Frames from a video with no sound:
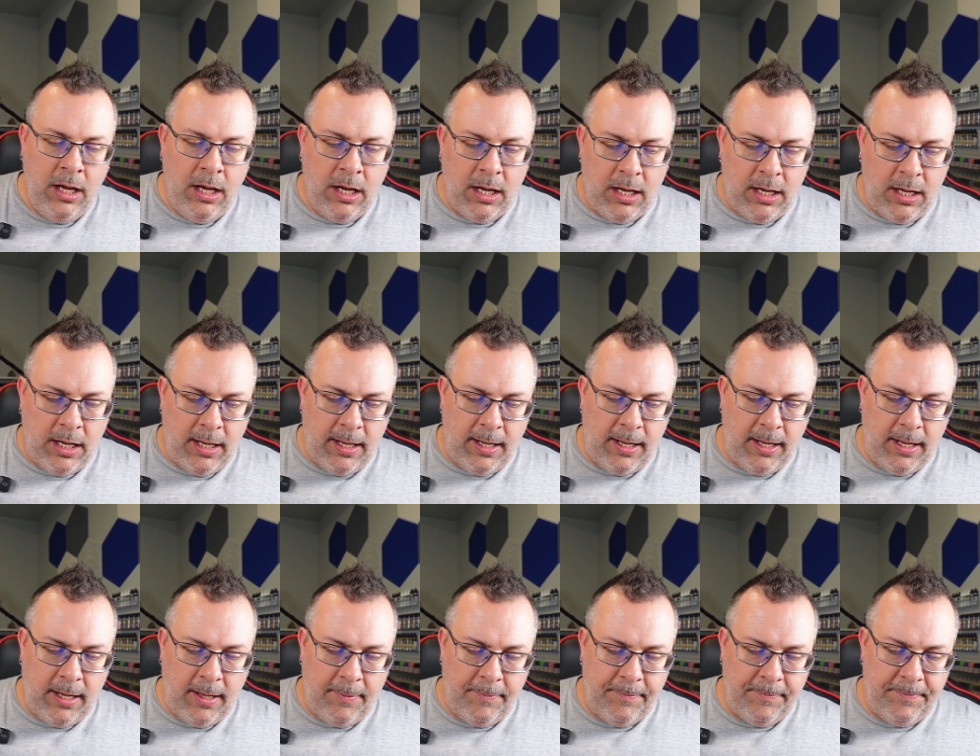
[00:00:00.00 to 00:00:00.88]

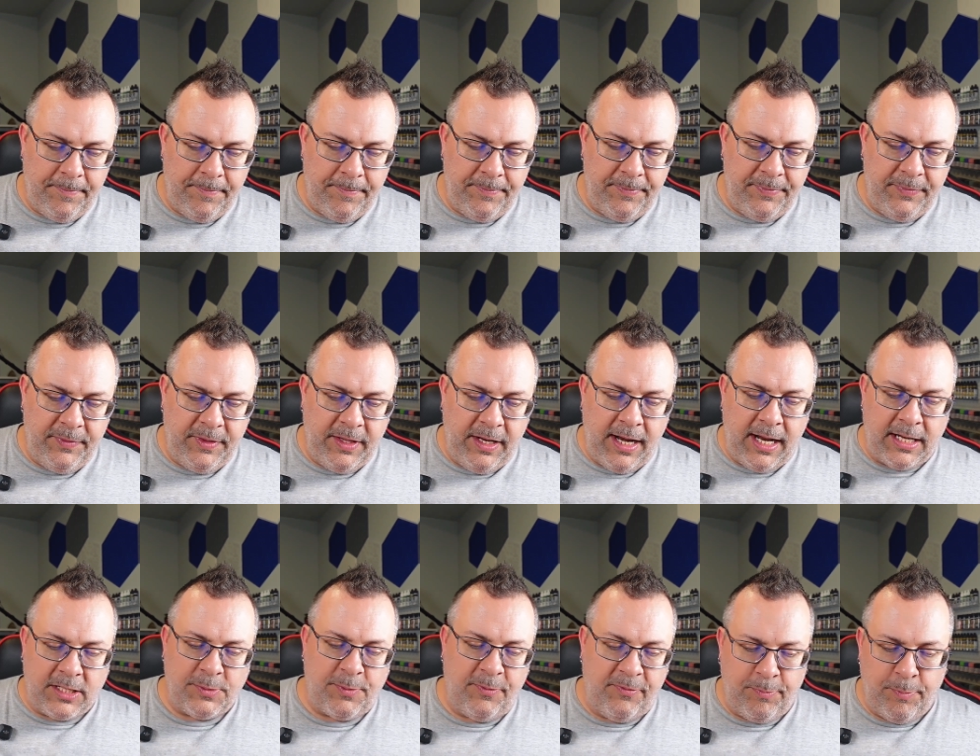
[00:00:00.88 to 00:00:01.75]
The
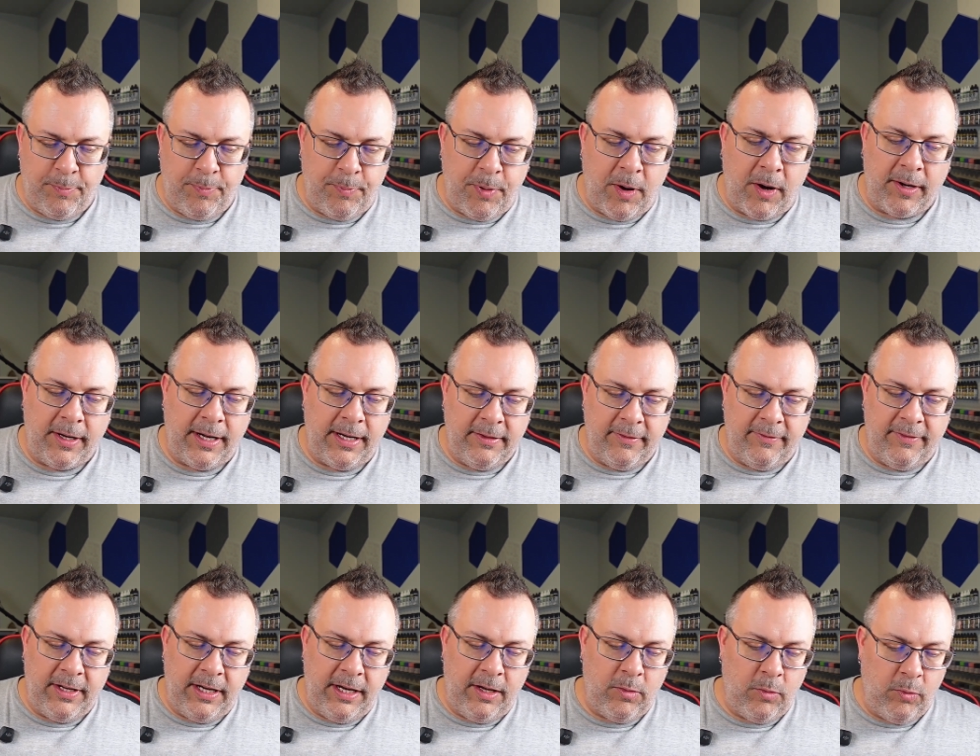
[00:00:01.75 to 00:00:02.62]
next part in the
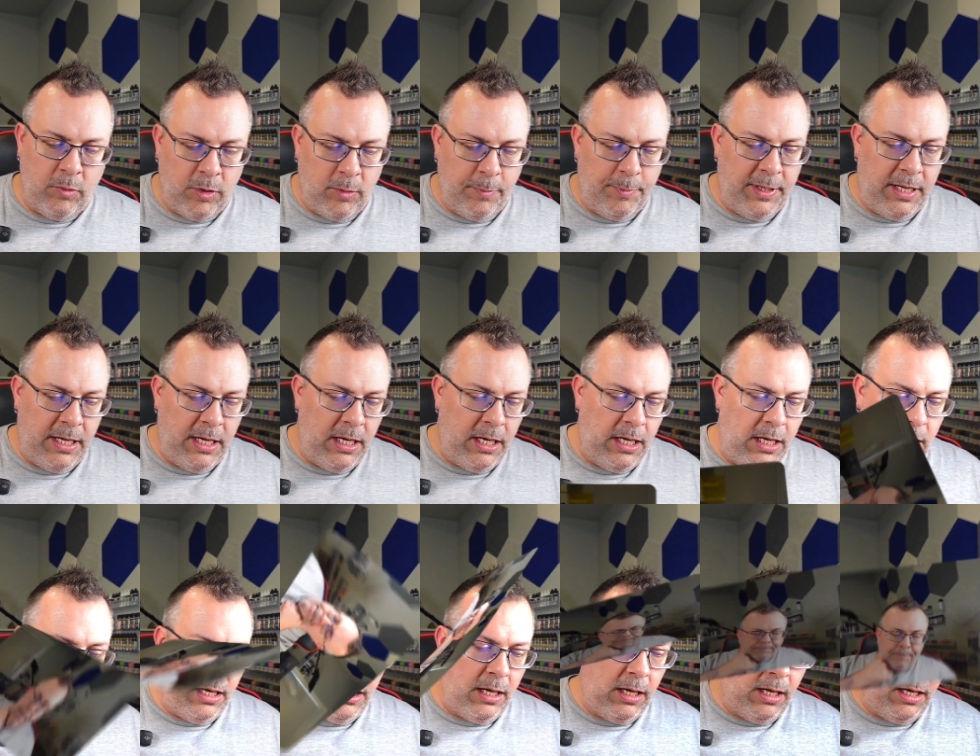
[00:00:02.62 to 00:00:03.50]
video will
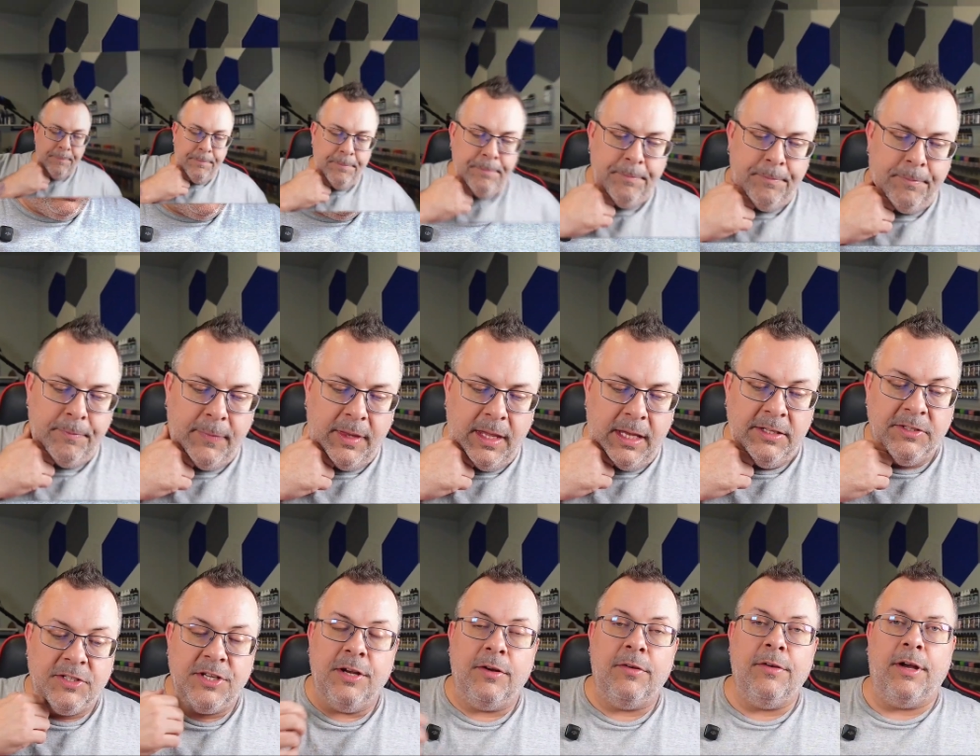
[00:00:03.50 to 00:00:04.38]
be
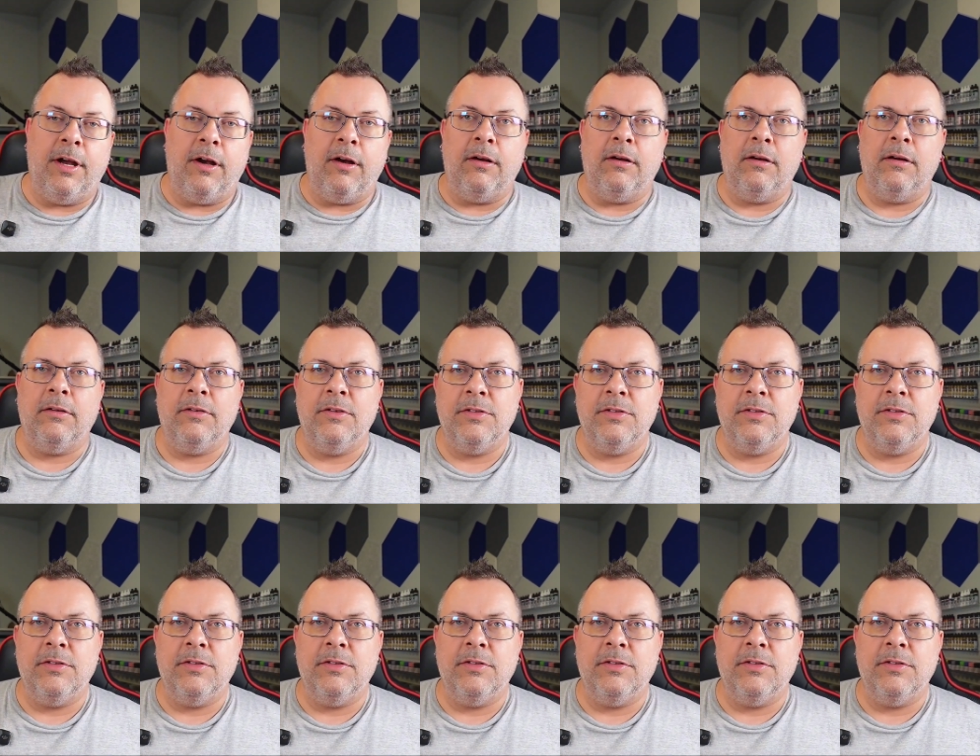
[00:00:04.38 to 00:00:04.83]
interior.